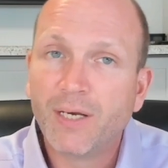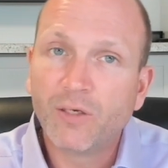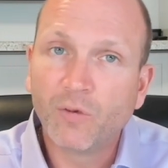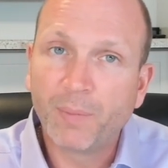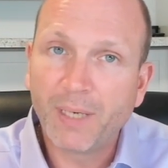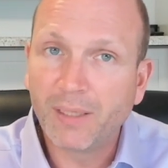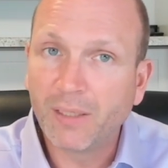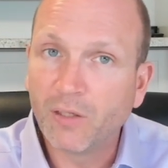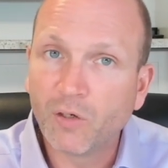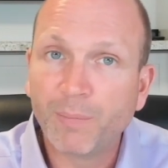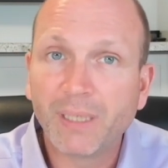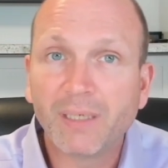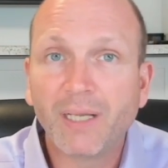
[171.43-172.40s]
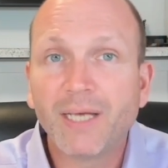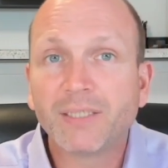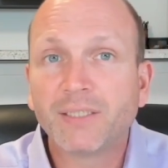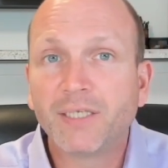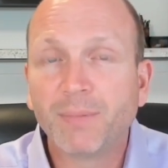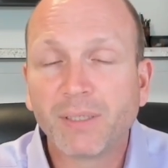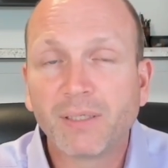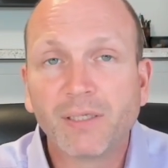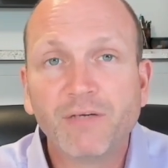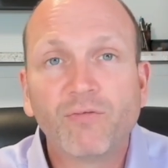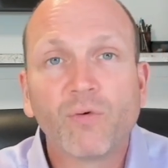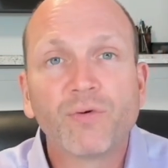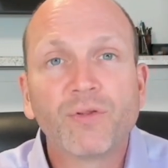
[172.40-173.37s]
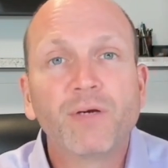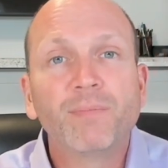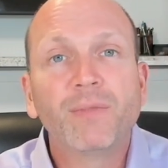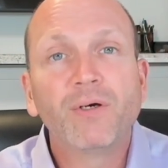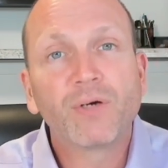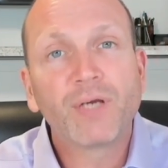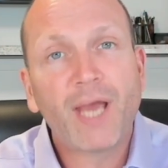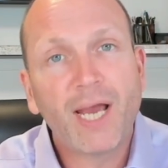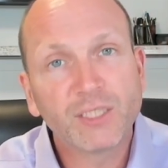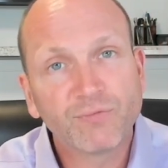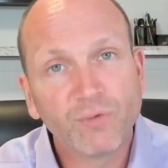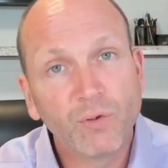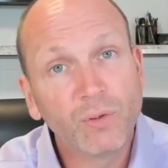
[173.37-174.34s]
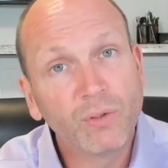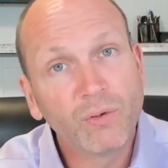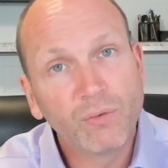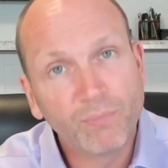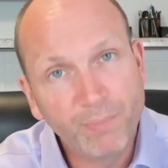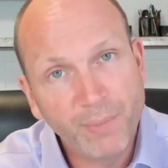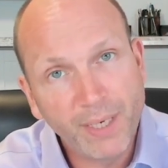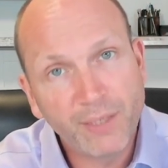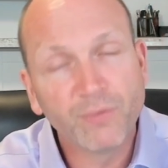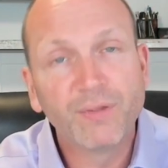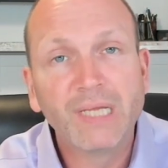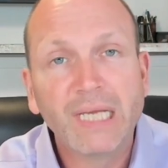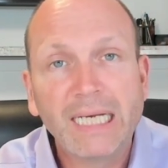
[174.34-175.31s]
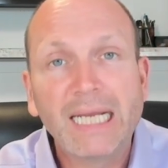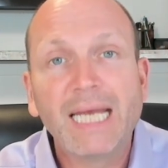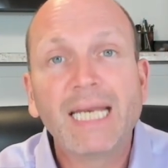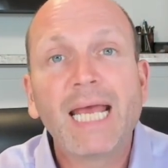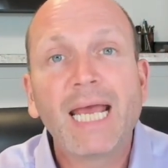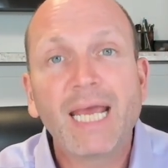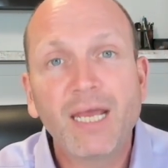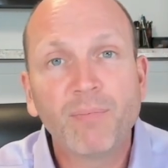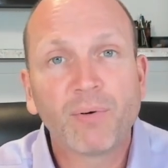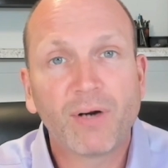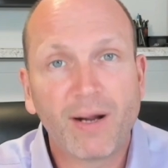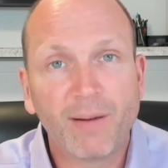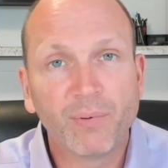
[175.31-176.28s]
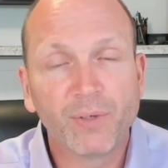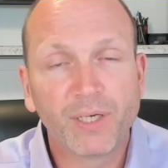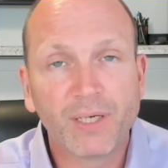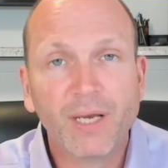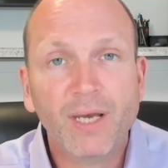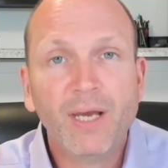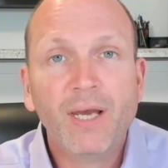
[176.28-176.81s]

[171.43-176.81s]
you'll pay a little bit less typically for them. They'll cash flow better than an A property.